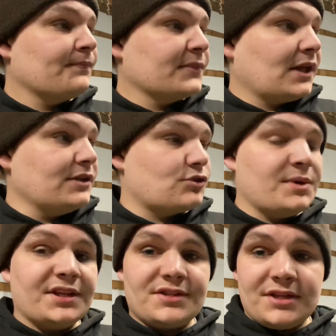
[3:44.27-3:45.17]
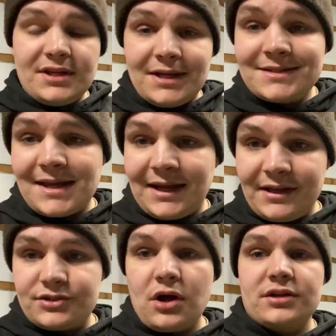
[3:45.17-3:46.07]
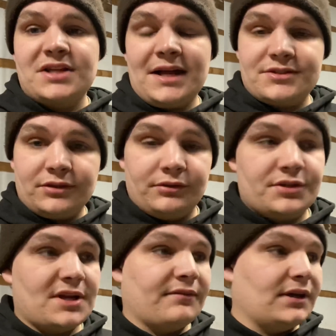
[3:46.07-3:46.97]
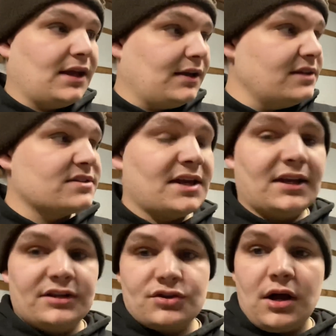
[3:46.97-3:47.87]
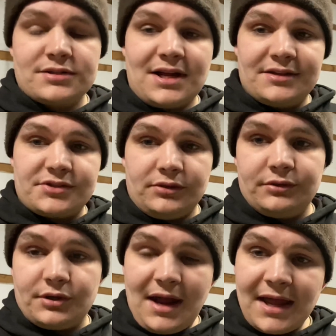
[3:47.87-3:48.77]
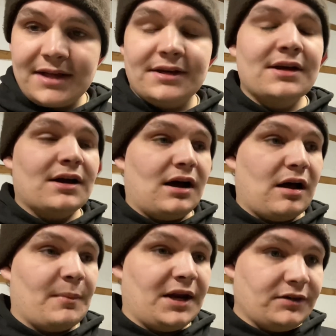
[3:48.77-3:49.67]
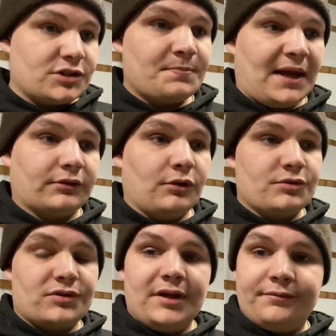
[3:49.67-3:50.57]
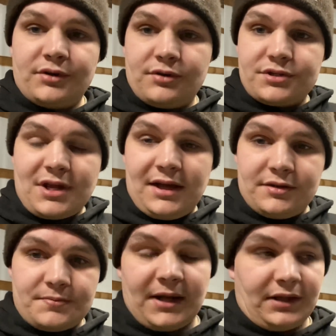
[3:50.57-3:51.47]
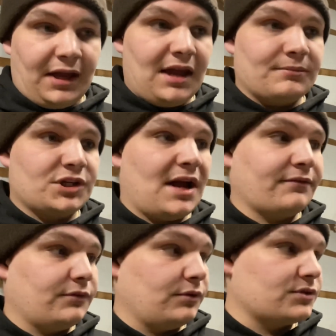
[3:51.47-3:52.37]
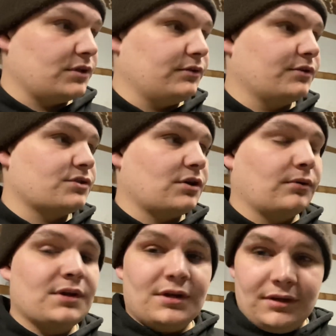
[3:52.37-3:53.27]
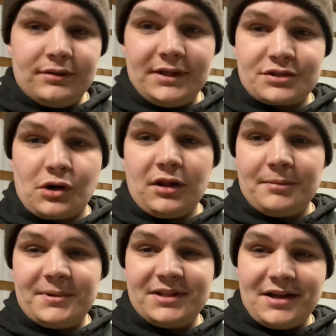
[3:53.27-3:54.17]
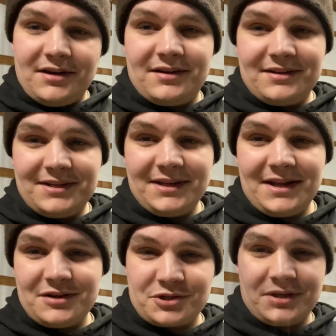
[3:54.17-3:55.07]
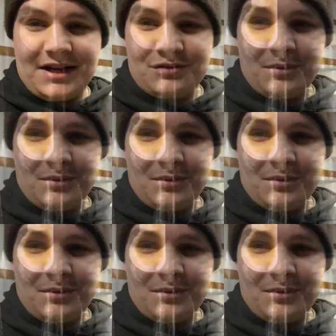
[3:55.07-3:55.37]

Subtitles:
And so we can see intake and exhaust on cylinder 7 and intake and exhaust on cylinder 8, and inspect those lifters and inspect the camshaft for those cylinders. So let's crawl up in there and I'll show you guys what we